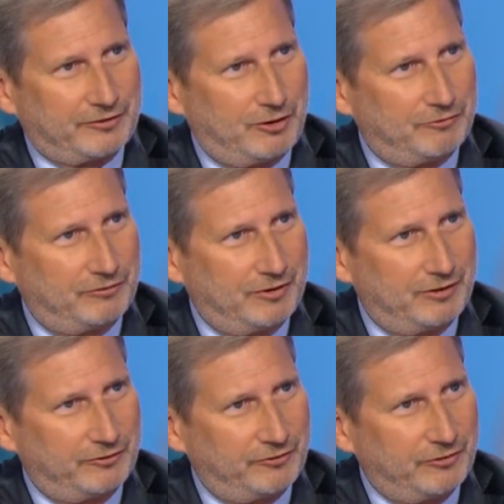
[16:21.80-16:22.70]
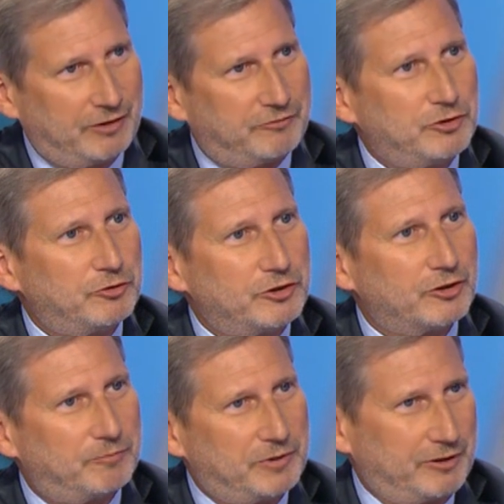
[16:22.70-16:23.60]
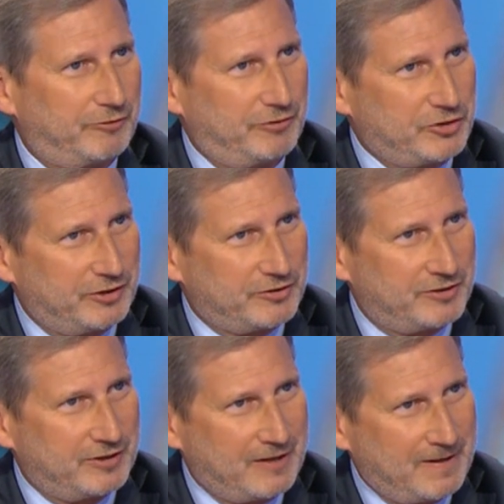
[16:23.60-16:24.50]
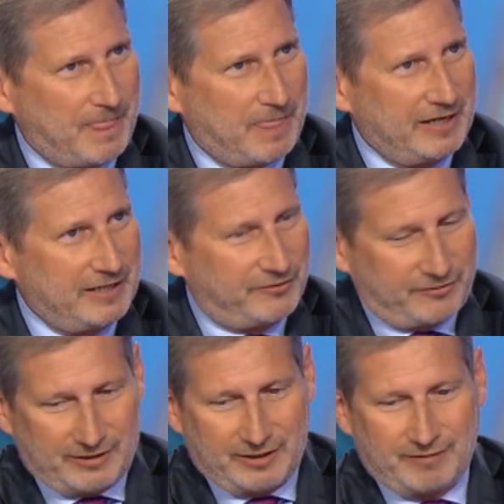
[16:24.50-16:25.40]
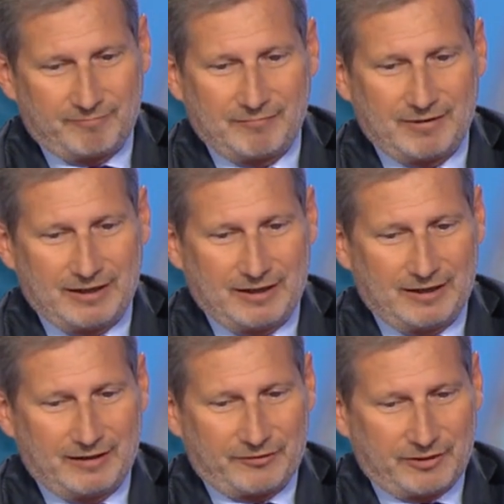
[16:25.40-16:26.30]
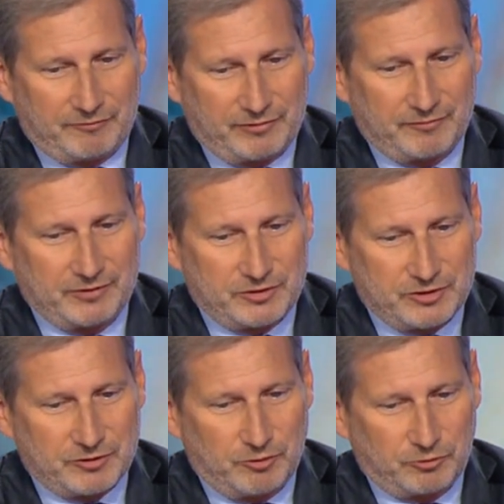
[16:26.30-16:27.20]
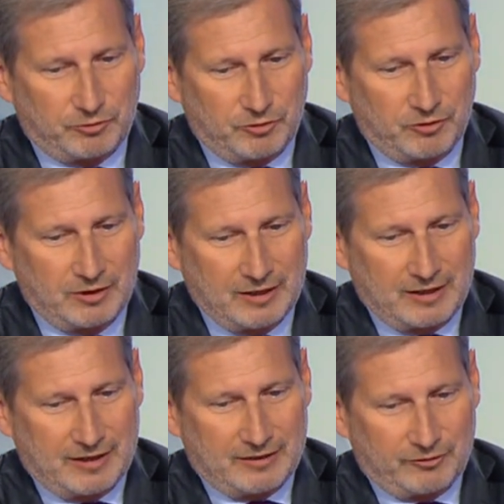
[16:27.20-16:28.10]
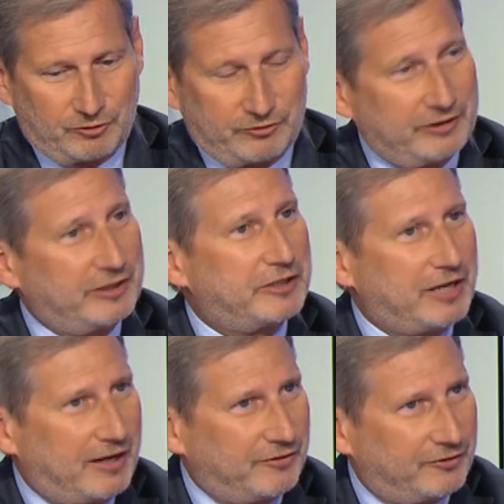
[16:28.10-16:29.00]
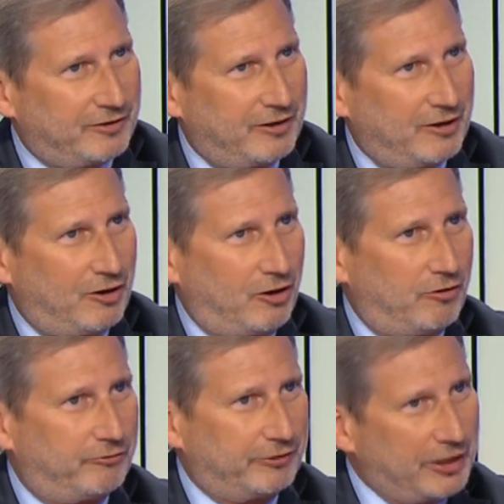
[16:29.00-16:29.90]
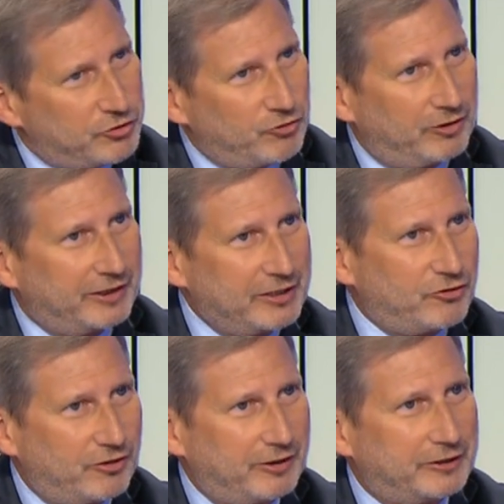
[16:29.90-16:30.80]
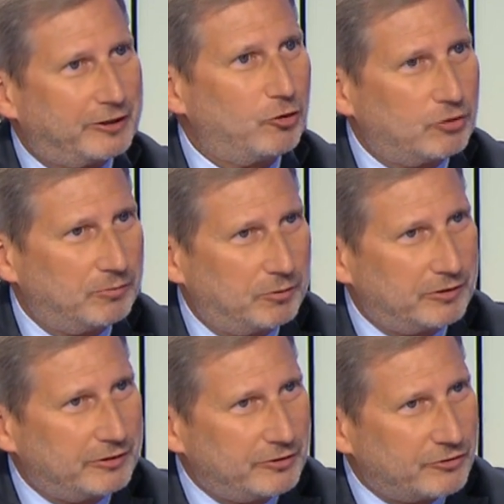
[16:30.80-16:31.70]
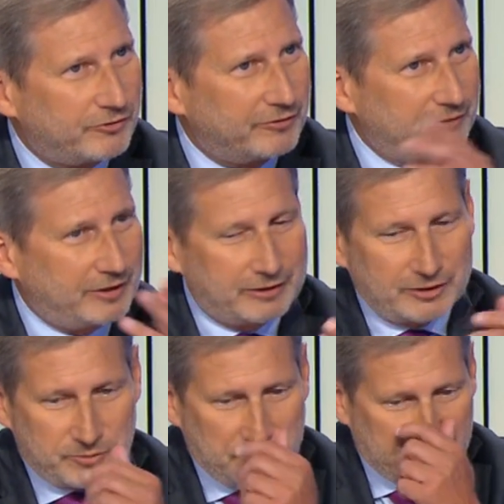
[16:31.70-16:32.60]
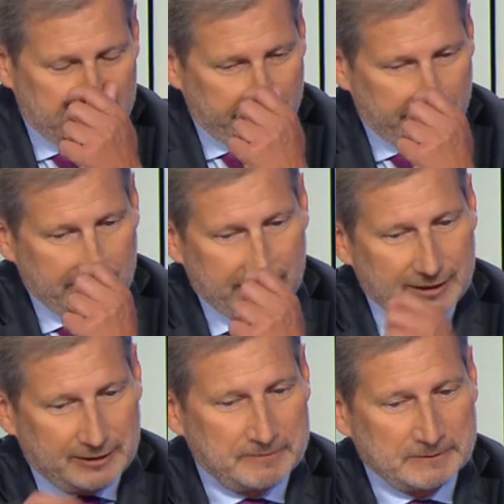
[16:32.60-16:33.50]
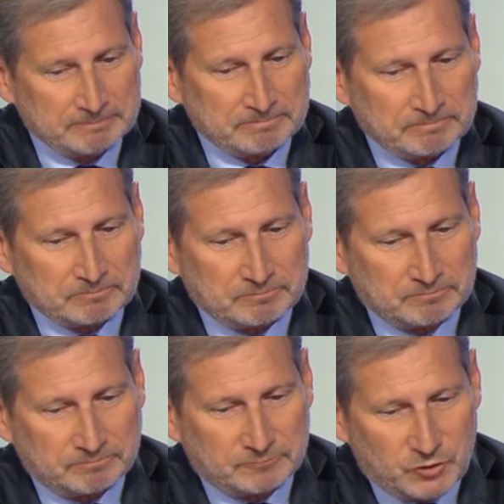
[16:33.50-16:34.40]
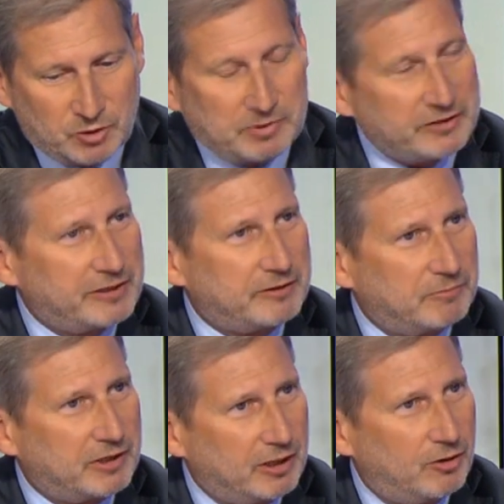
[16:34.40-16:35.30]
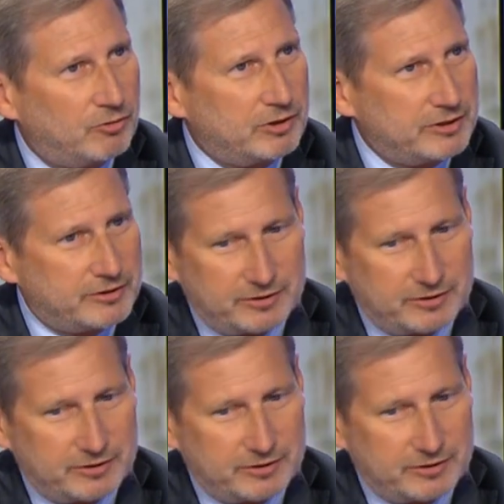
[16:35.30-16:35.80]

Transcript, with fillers: of uh, a few European officials. It's uh, uh, something which is also, so to say, the task of national, regional, and local politicians. In that respect, I think uh, mm, your President Macron is